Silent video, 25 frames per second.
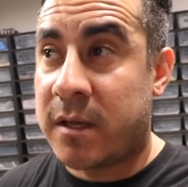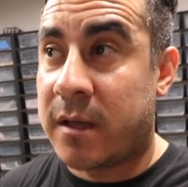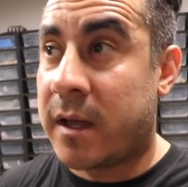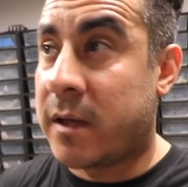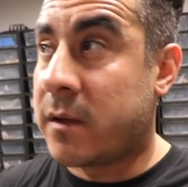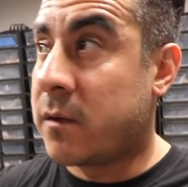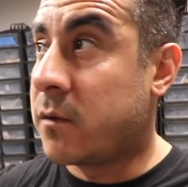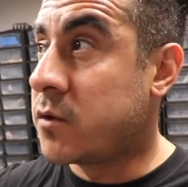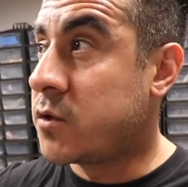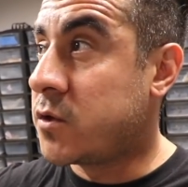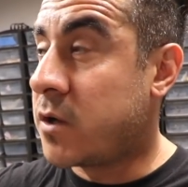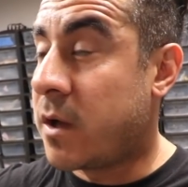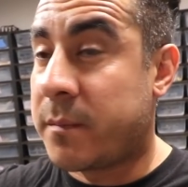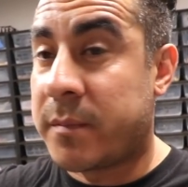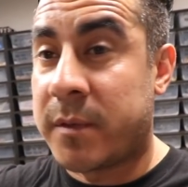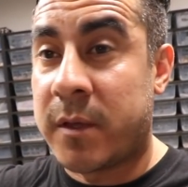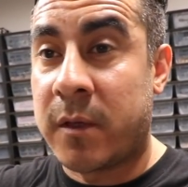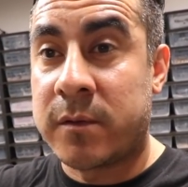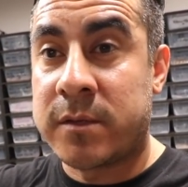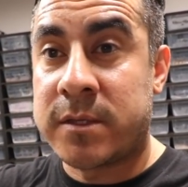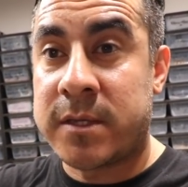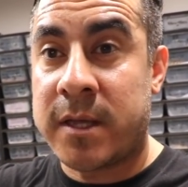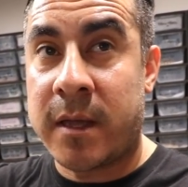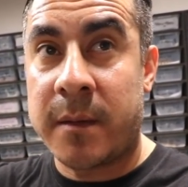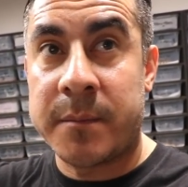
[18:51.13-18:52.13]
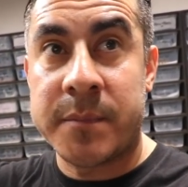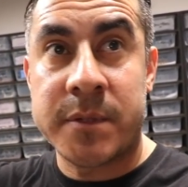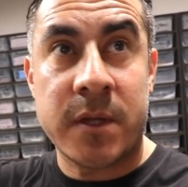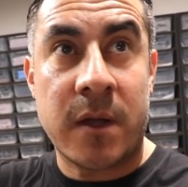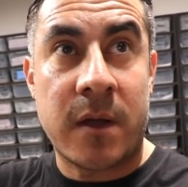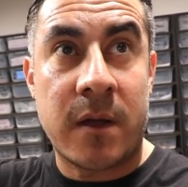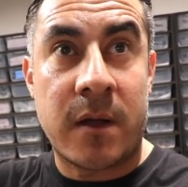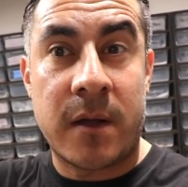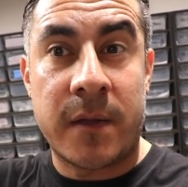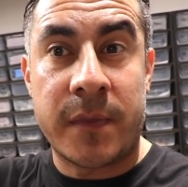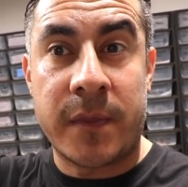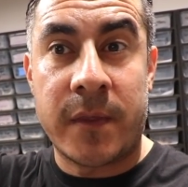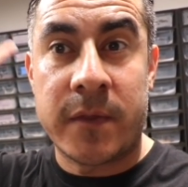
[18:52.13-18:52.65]
I don't drop no temps
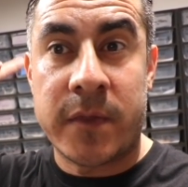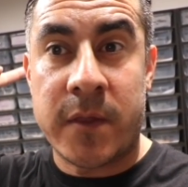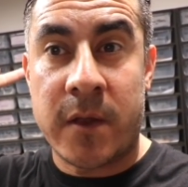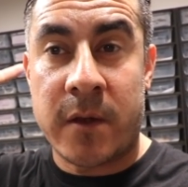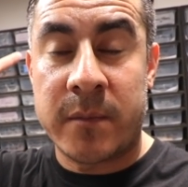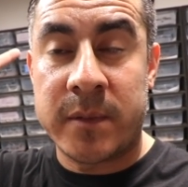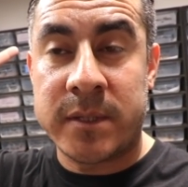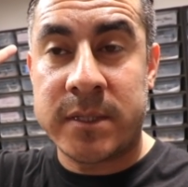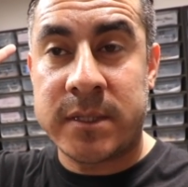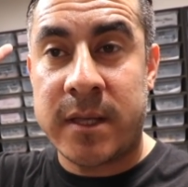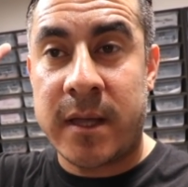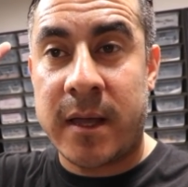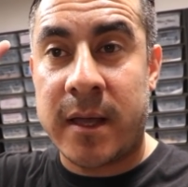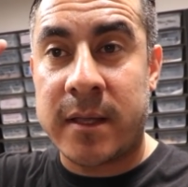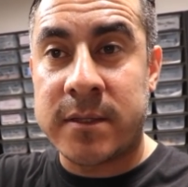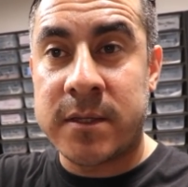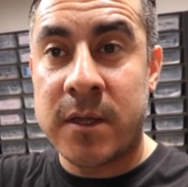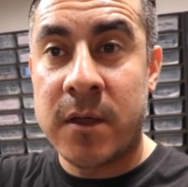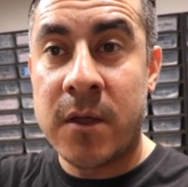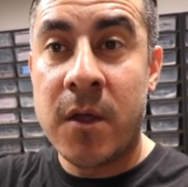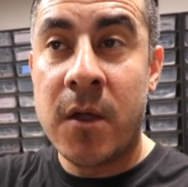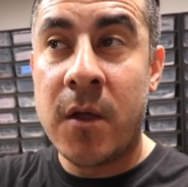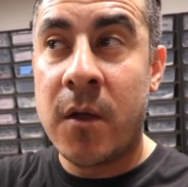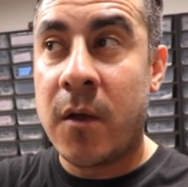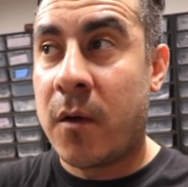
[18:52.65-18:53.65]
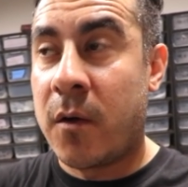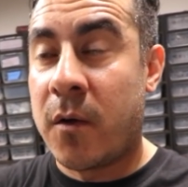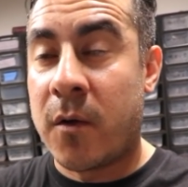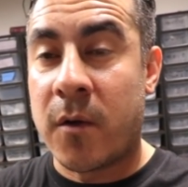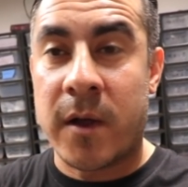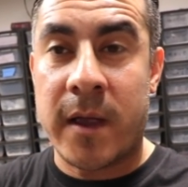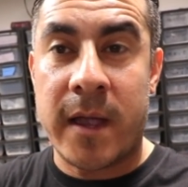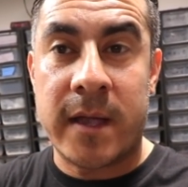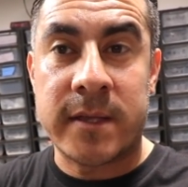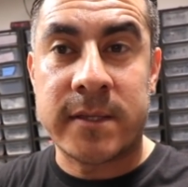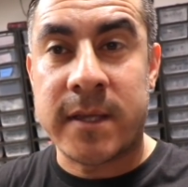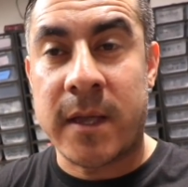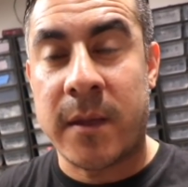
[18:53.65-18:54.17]
on the thermostats or
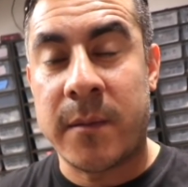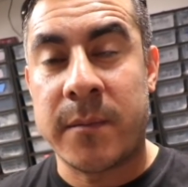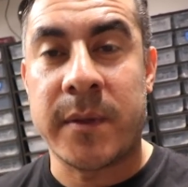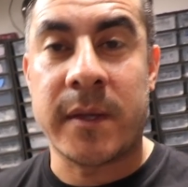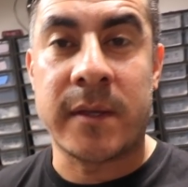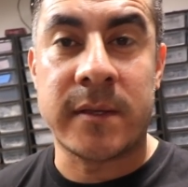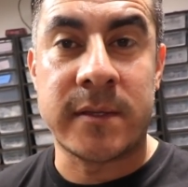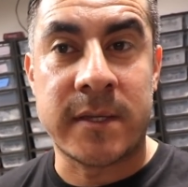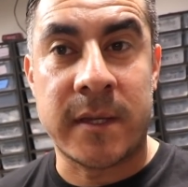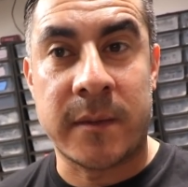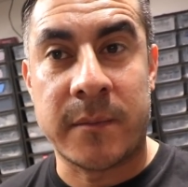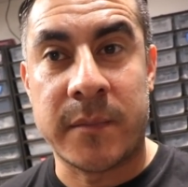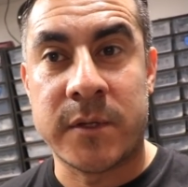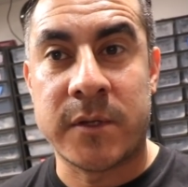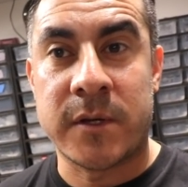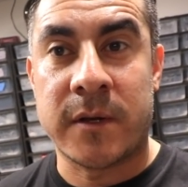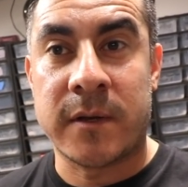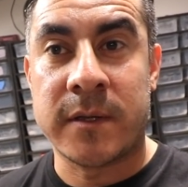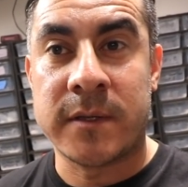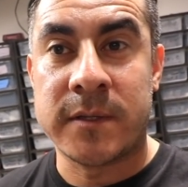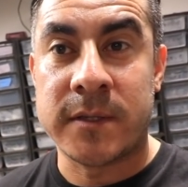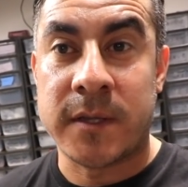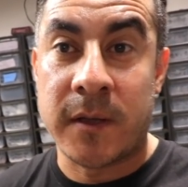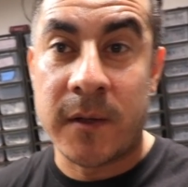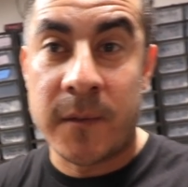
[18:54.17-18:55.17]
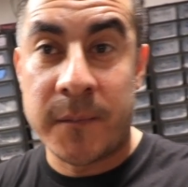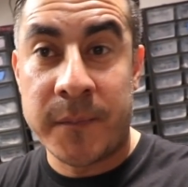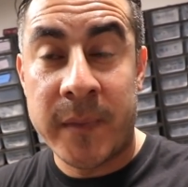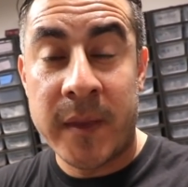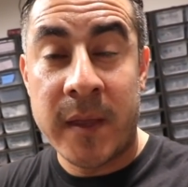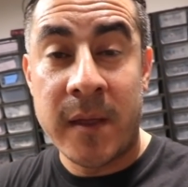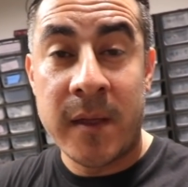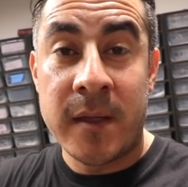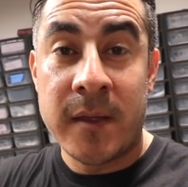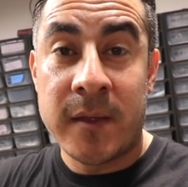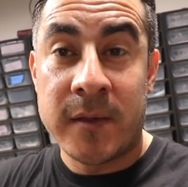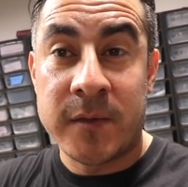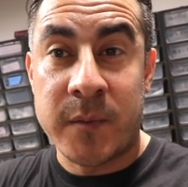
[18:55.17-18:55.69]
as ambient temperature. So
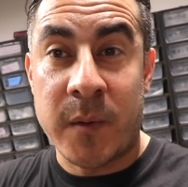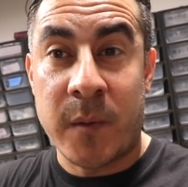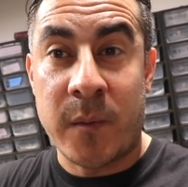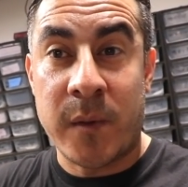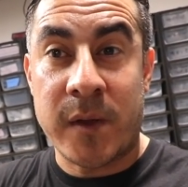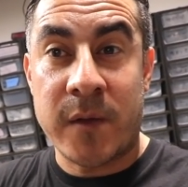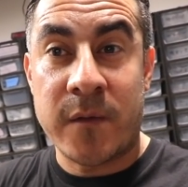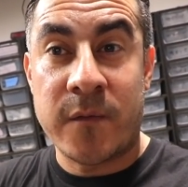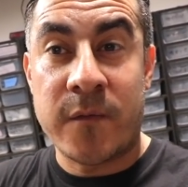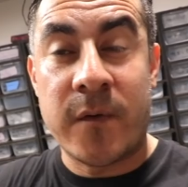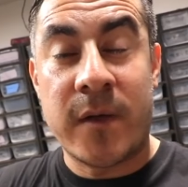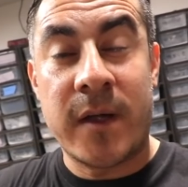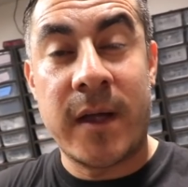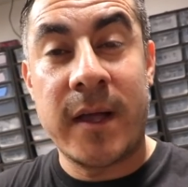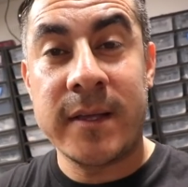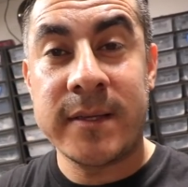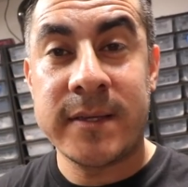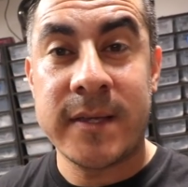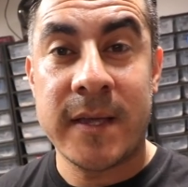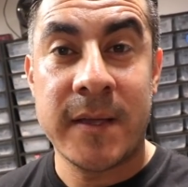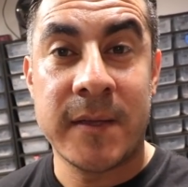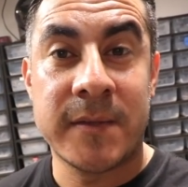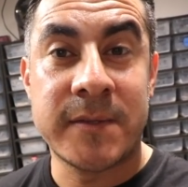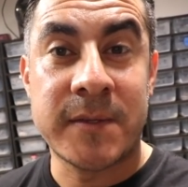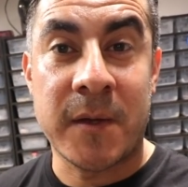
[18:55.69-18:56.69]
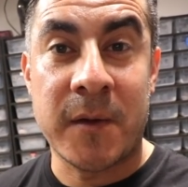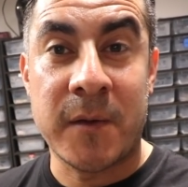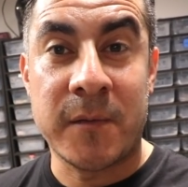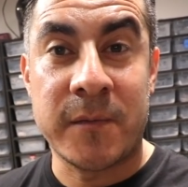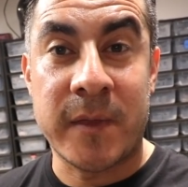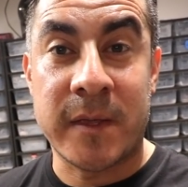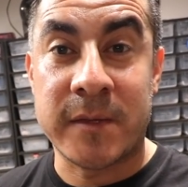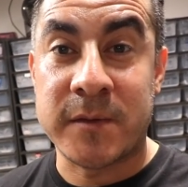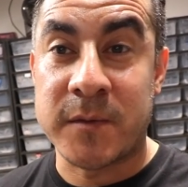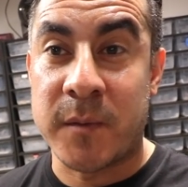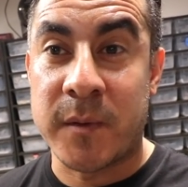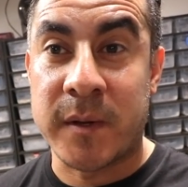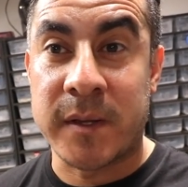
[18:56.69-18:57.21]
it's been working for us. So I hope
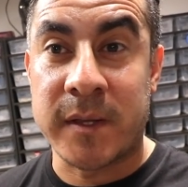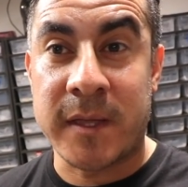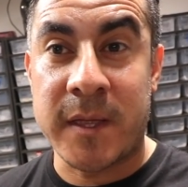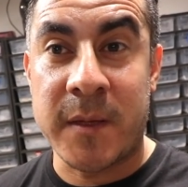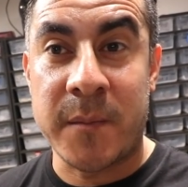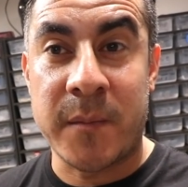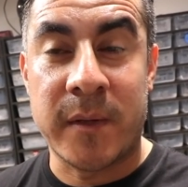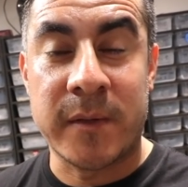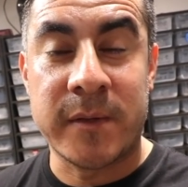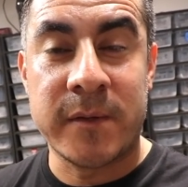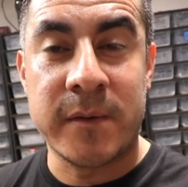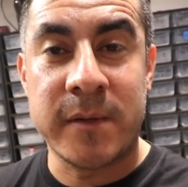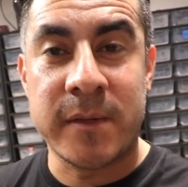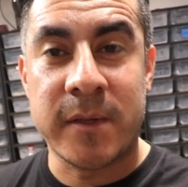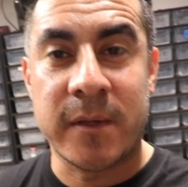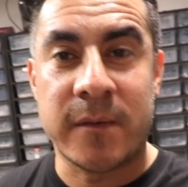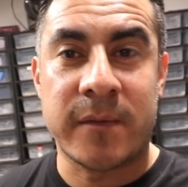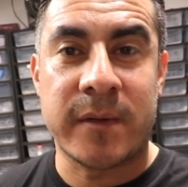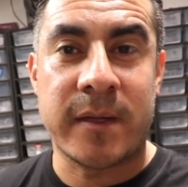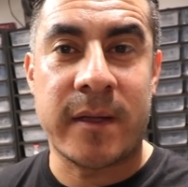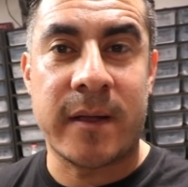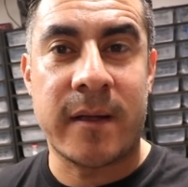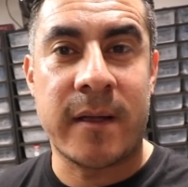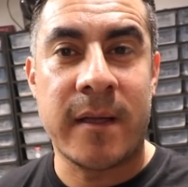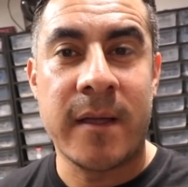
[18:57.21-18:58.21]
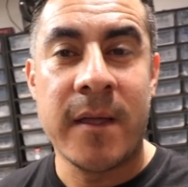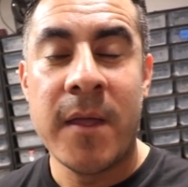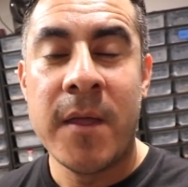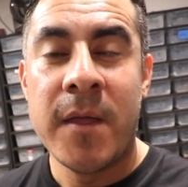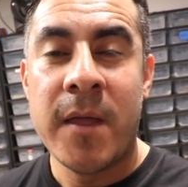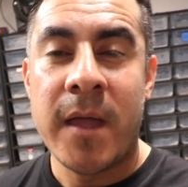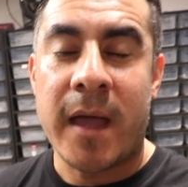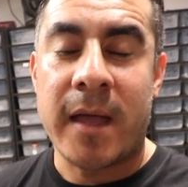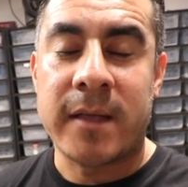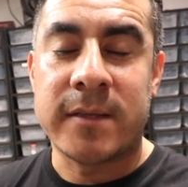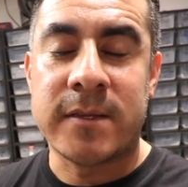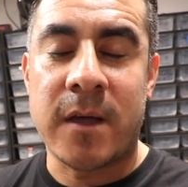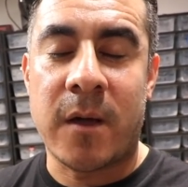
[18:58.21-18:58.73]
that's what we're gonna keep on doing over here.
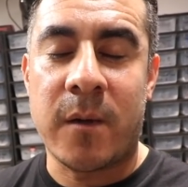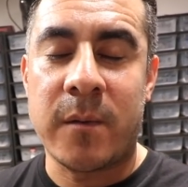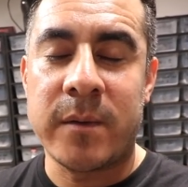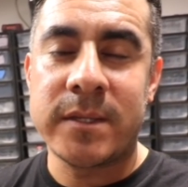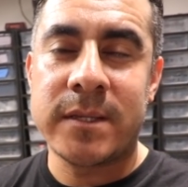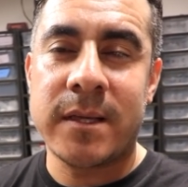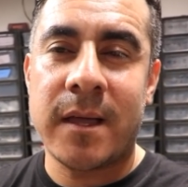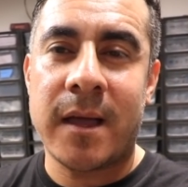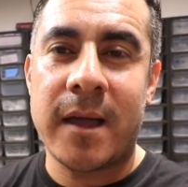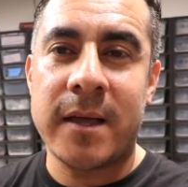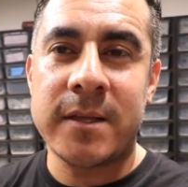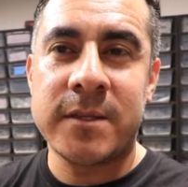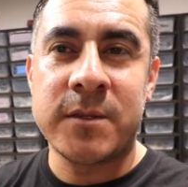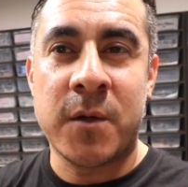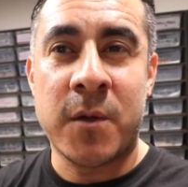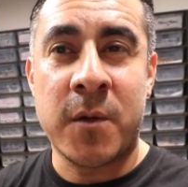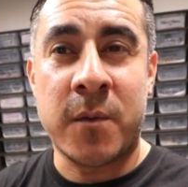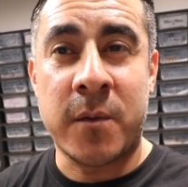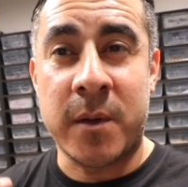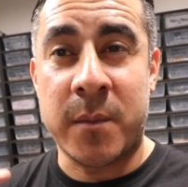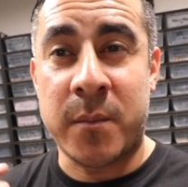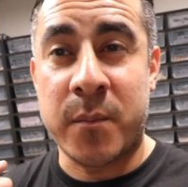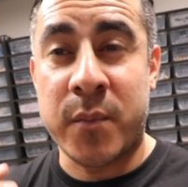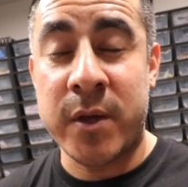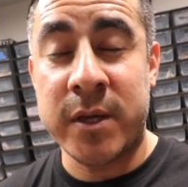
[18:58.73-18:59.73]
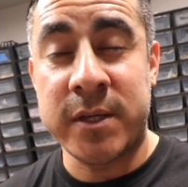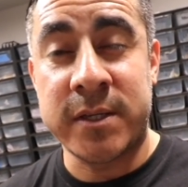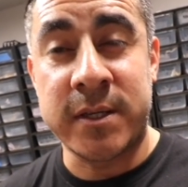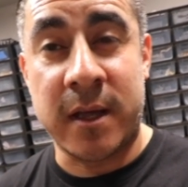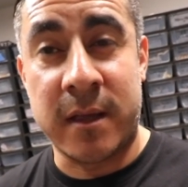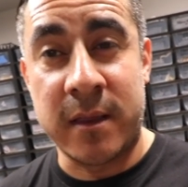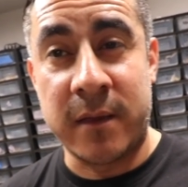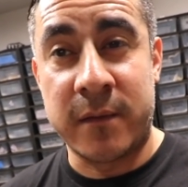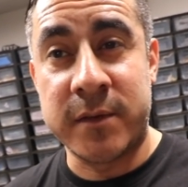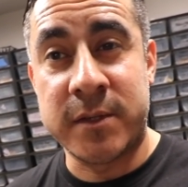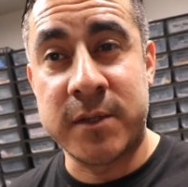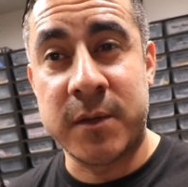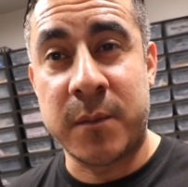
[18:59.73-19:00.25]
As always guys, we appreciate all
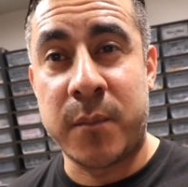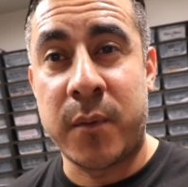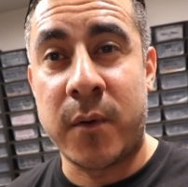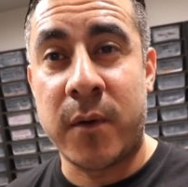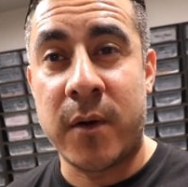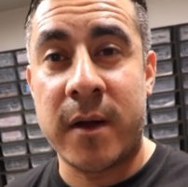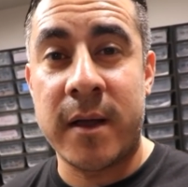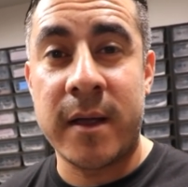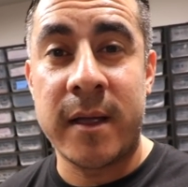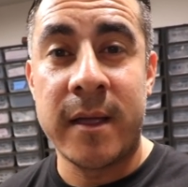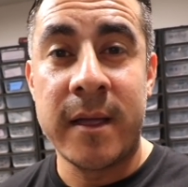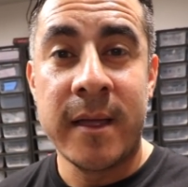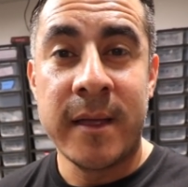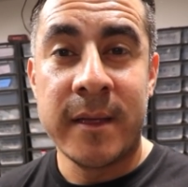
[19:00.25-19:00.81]
of the support.